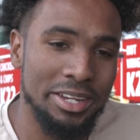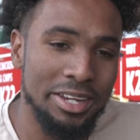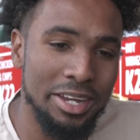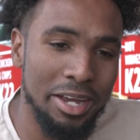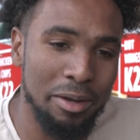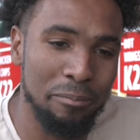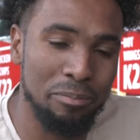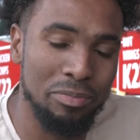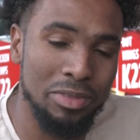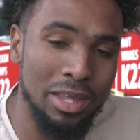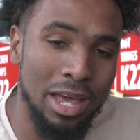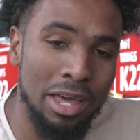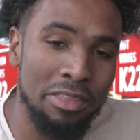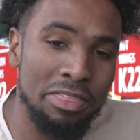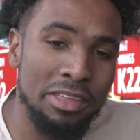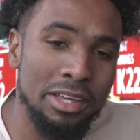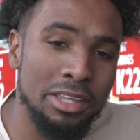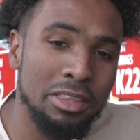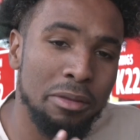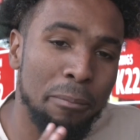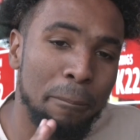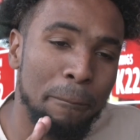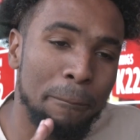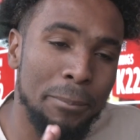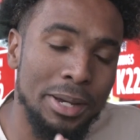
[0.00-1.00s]
yeah, I
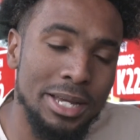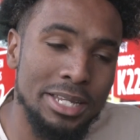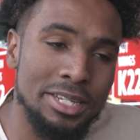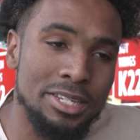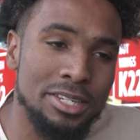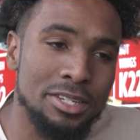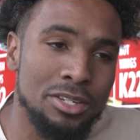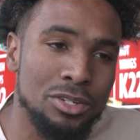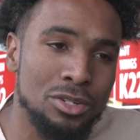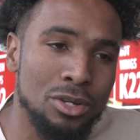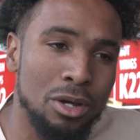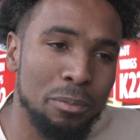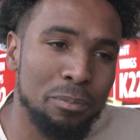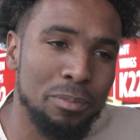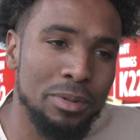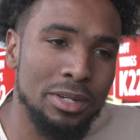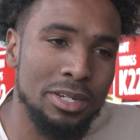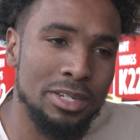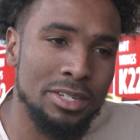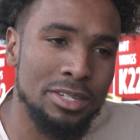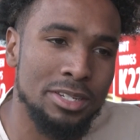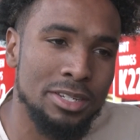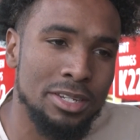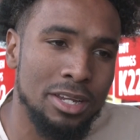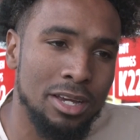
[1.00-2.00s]
think the best
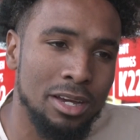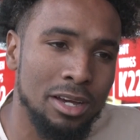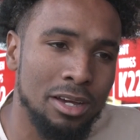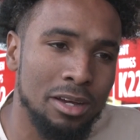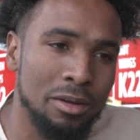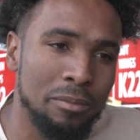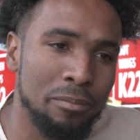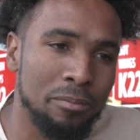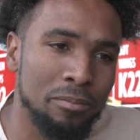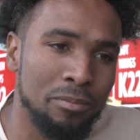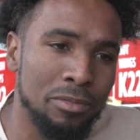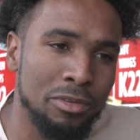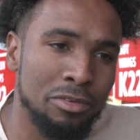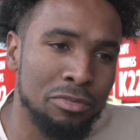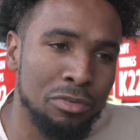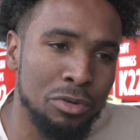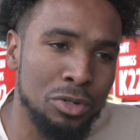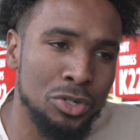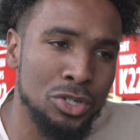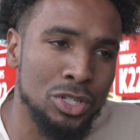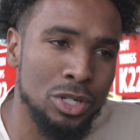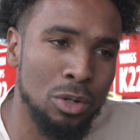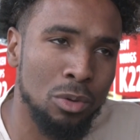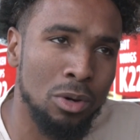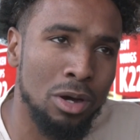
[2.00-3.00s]
toppings for
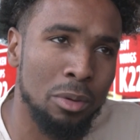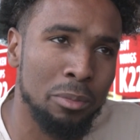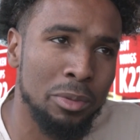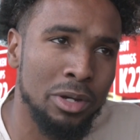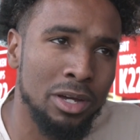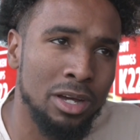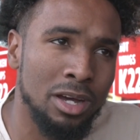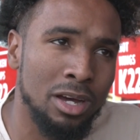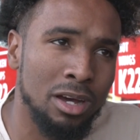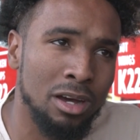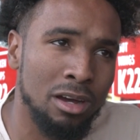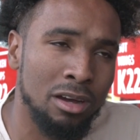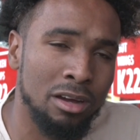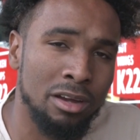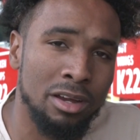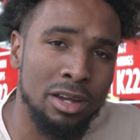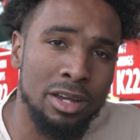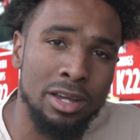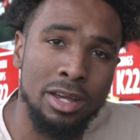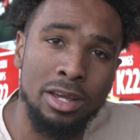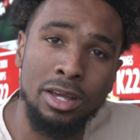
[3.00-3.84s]
shawarma are,